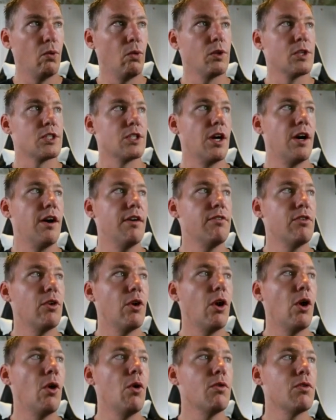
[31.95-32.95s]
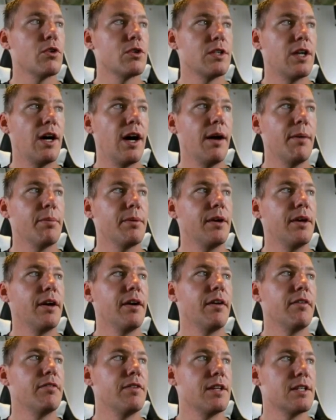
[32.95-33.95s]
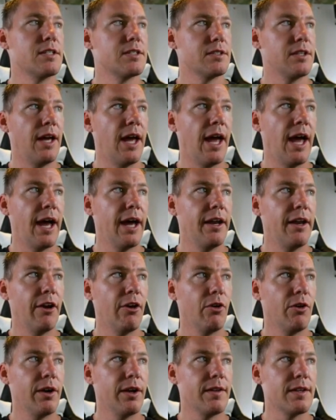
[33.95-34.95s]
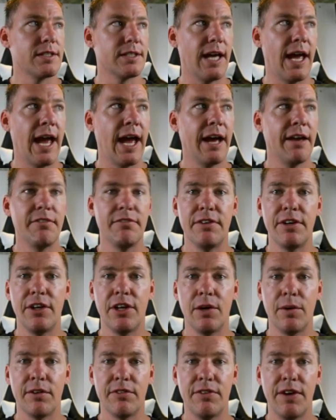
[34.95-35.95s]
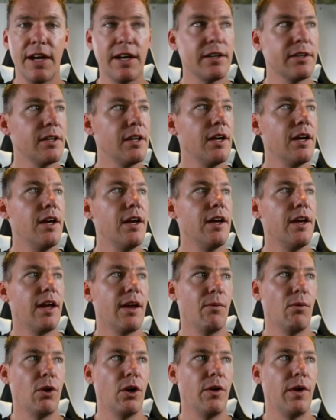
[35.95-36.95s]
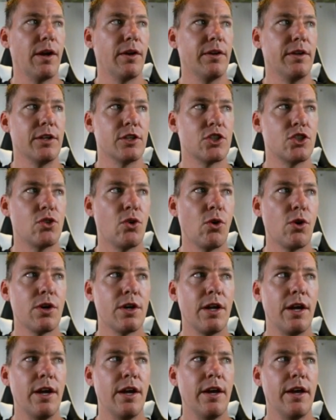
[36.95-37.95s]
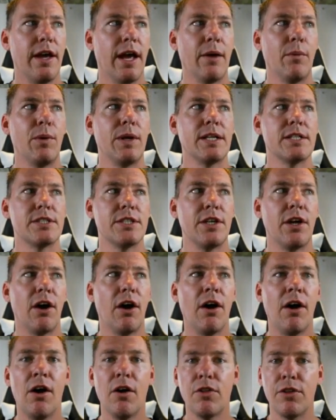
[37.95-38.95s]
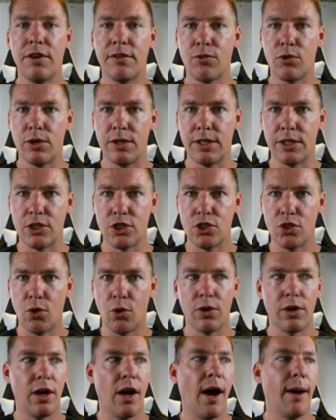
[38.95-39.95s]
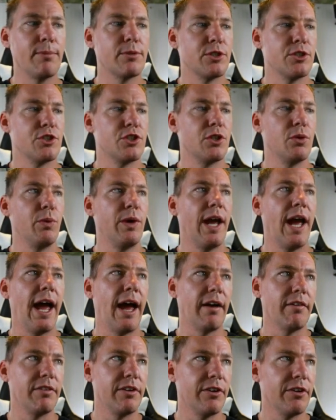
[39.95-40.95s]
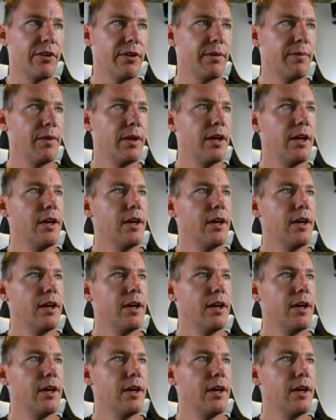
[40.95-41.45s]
We'll just hover over top of this add area, this add video effect, and we'll go down to distort, and we can see all the different distort options that we have here.